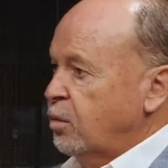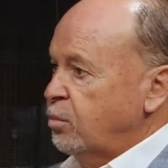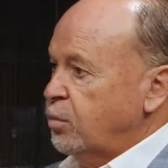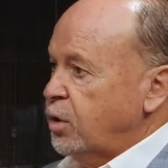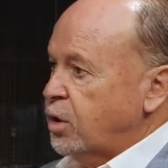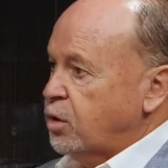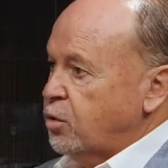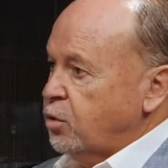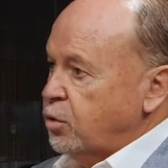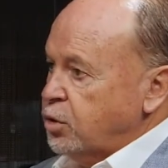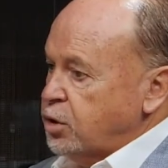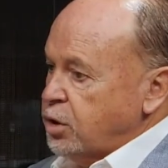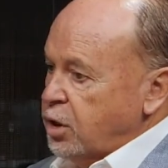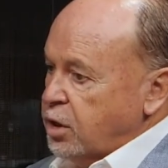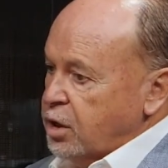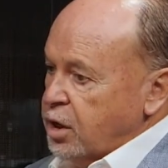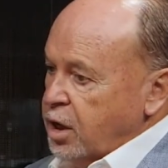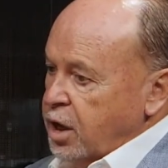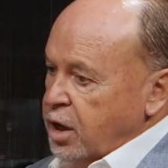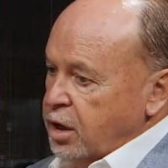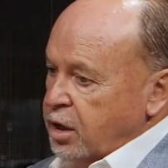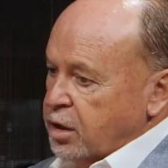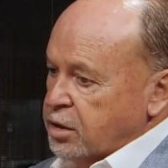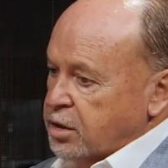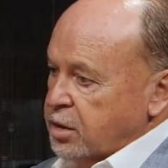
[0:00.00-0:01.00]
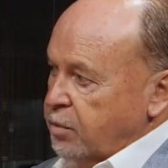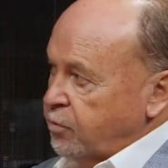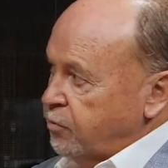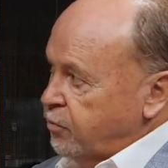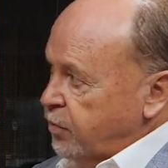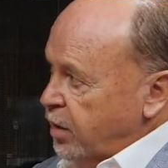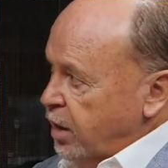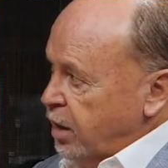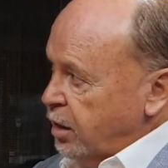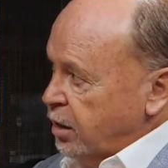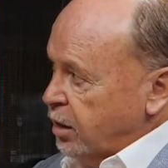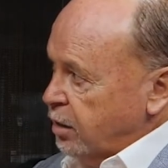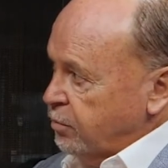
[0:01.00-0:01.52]
Because you can't accept
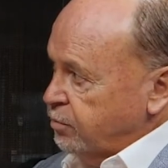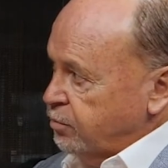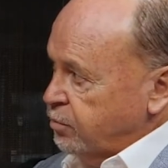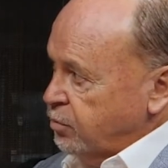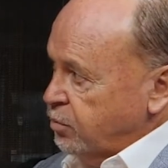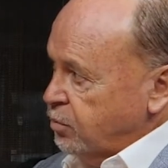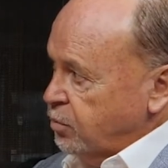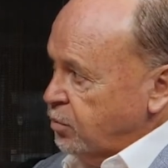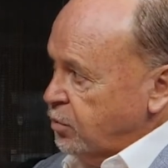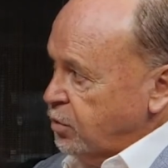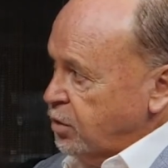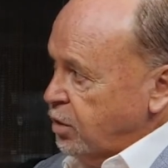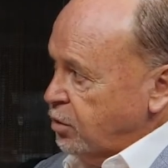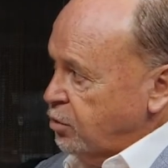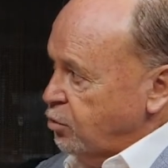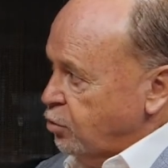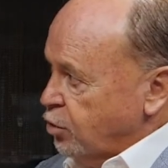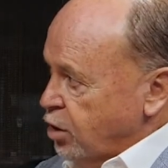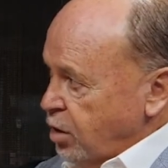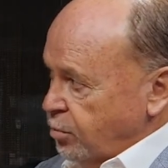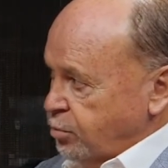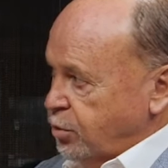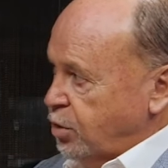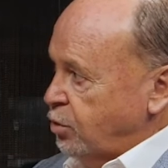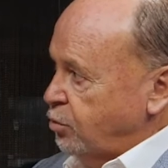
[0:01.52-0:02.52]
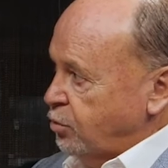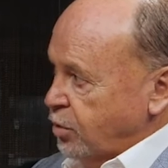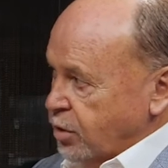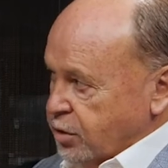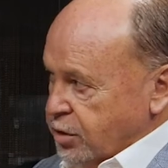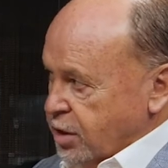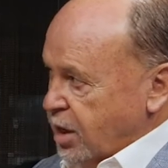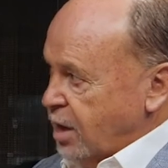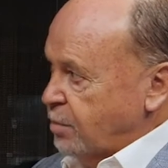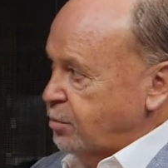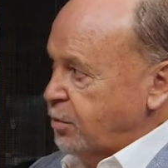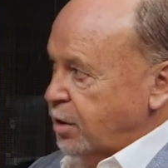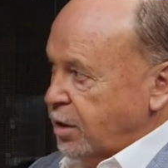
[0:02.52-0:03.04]
failure. So you'll keep doing the
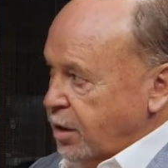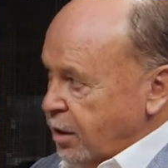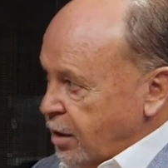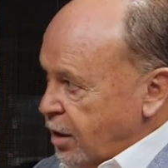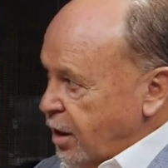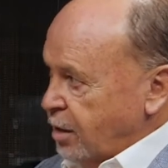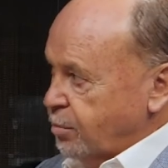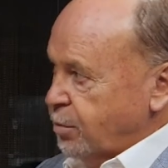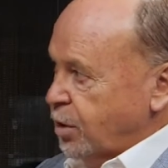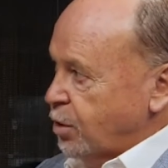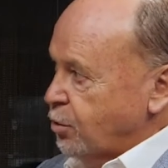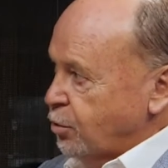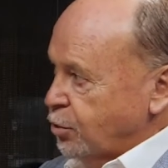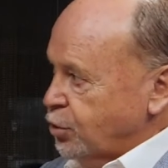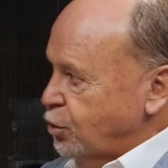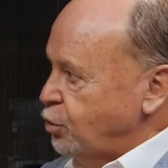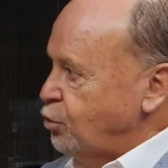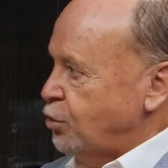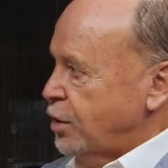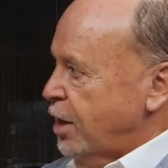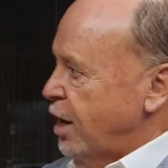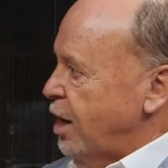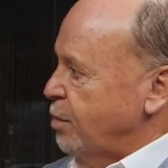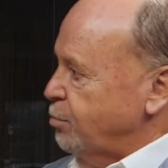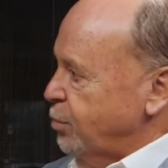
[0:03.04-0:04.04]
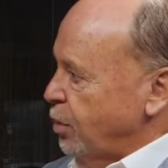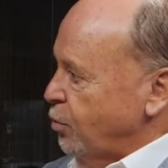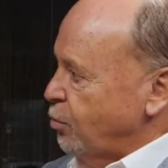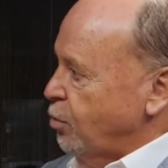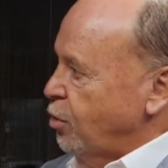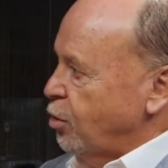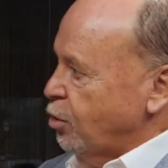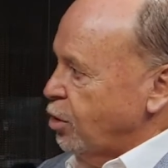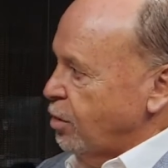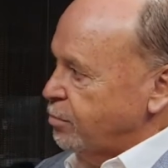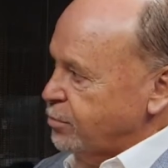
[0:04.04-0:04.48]
same thing again because you can't be wrong.